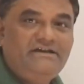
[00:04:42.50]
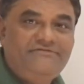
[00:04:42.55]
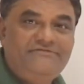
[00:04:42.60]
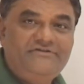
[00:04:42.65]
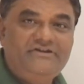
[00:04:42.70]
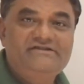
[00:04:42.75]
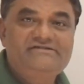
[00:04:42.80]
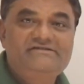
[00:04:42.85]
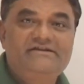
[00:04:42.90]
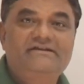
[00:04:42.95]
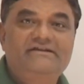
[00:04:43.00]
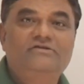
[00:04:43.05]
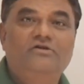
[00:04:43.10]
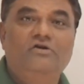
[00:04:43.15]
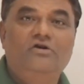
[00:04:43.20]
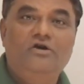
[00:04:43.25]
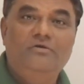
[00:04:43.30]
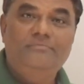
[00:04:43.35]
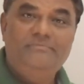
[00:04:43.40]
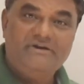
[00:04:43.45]
if it is an
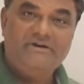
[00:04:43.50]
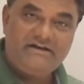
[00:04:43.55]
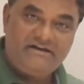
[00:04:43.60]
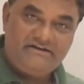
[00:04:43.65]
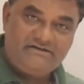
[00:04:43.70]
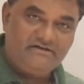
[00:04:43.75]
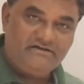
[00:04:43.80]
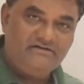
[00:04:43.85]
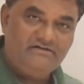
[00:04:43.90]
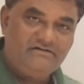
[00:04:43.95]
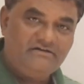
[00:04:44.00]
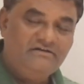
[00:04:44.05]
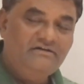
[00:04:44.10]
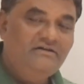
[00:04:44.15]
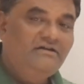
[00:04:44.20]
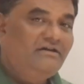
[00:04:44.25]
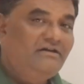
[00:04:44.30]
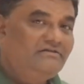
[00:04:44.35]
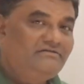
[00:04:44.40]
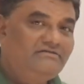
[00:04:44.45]
operator,
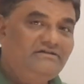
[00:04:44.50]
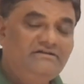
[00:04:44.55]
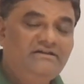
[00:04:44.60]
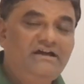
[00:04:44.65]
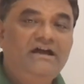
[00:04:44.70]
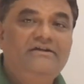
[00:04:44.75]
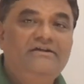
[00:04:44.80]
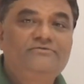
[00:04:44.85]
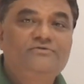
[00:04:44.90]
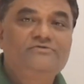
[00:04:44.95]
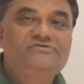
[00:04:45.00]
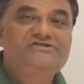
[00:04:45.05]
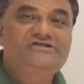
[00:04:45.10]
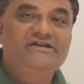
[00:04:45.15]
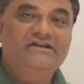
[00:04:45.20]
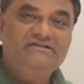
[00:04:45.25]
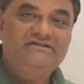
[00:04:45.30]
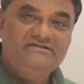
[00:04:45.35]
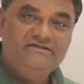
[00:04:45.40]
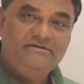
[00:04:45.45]
then I have to
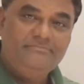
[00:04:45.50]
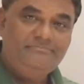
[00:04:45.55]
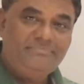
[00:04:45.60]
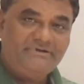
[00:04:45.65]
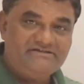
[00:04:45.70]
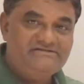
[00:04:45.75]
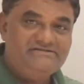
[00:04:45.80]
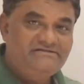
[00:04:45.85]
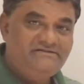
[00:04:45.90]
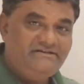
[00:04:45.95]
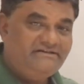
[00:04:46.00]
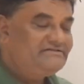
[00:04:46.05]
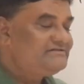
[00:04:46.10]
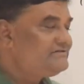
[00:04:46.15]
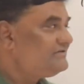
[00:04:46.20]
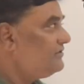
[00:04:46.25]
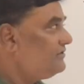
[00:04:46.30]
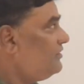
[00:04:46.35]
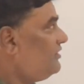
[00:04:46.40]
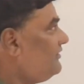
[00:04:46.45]
check the
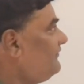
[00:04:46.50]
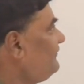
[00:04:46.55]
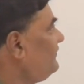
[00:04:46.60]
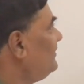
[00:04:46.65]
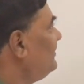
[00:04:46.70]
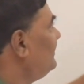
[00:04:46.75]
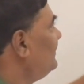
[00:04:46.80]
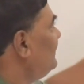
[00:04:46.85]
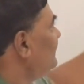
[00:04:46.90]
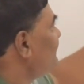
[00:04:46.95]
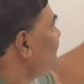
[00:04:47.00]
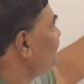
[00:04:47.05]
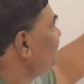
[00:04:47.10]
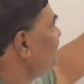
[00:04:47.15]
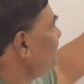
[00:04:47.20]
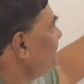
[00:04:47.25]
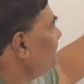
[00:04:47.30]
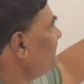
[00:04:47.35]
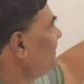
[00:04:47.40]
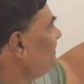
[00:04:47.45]
precedence of a
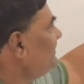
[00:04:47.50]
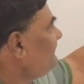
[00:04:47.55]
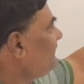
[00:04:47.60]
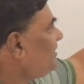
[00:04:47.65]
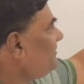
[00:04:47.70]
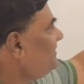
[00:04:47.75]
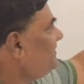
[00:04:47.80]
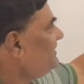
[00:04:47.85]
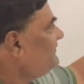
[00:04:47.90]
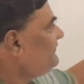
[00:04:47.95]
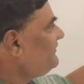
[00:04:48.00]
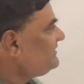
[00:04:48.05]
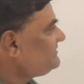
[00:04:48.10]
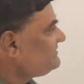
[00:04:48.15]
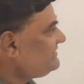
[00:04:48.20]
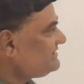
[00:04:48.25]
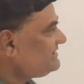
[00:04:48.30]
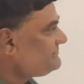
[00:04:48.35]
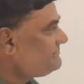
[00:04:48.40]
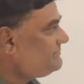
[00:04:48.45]
symbol from
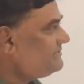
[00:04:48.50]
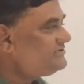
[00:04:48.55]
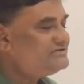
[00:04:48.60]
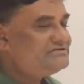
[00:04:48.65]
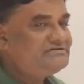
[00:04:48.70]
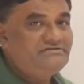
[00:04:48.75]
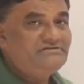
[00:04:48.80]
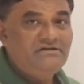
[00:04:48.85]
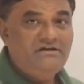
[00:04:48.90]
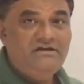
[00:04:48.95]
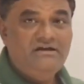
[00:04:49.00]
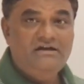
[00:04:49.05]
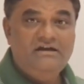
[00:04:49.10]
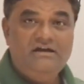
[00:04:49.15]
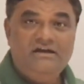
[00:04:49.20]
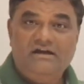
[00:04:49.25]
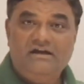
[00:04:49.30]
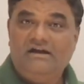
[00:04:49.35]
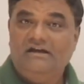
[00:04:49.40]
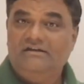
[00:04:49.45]
infix expression
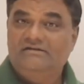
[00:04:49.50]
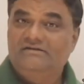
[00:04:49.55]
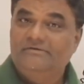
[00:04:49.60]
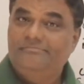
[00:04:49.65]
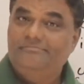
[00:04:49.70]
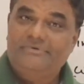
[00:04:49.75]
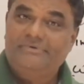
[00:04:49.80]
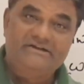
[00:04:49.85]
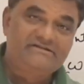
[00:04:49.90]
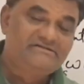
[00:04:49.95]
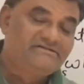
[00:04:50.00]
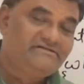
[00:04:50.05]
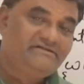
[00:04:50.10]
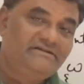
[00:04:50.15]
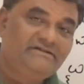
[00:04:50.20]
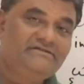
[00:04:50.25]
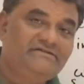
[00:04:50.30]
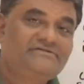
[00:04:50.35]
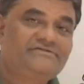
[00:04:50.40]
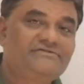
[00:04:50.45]
and the
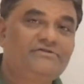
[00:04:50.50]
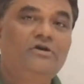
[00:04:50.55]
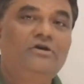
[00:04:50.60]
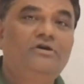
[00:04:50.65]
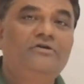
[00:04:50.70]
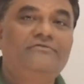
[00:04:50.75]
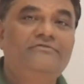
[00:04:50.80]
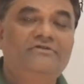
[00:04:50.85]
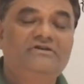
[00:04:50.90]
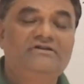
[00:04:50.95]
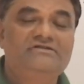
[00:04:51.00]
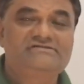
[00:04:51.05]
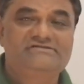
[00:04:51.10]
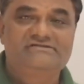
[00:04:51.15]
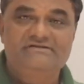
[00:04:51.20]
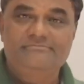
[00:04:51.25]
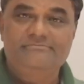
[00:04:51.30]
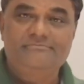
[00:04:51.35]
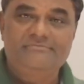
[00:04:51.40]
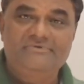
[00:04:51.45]
precedence of a
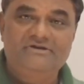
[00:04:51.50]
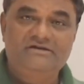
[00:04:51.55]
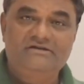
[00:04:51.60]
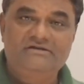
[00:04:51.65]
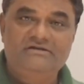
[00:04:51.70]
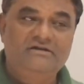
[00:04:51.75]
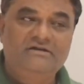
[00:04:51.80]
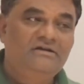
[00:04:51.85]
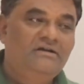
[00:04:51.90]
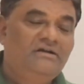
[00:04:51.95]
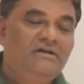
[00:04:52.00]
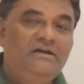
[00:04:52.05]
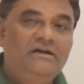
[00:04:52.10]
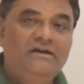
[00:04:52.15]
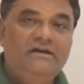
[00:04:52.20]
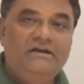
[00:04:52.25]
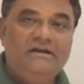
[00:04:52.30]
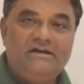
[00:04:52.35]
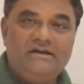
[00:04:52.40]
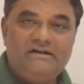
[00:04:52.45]
symbol
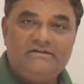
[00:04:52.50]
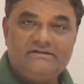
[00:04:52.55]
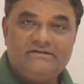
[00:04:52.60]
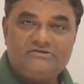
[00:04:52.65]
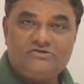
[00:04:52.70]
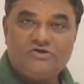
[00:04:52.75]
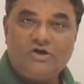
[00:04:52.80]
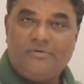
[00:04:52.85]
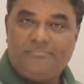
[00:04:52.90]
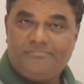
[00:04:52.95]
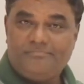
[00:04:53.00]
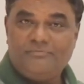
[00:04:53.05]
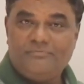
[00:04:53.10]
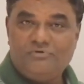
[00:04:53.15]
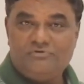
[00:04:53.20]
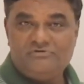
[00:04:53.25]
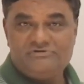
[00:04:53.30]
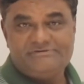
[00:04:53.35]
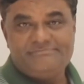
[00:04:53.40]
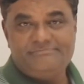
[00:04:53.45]
in the
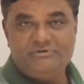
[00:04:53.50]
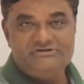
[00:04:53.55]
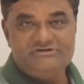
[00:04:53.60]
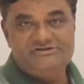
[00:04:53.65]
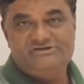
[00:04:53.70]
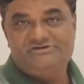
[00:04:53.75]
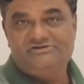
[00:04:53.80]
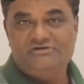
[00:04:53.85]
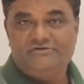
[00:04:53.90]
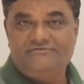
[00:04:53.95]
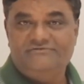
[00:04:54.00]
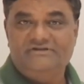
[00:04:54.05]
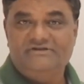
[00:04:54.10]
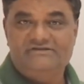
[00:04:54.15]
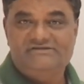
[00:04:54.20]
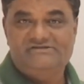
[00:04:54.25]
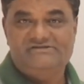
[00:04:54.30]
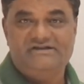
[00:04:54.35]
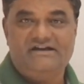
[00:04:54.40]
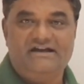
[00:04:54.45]
topmost position of the
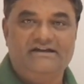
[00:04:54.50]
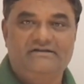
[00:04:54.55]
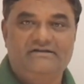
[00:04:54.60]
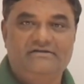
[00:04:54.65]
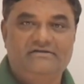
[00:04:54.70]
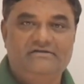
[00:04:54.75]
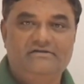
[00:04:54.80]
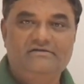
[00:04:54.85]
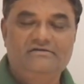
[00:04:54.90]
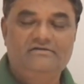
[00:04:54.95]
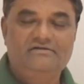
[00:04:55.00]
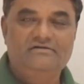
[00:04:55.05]
stack.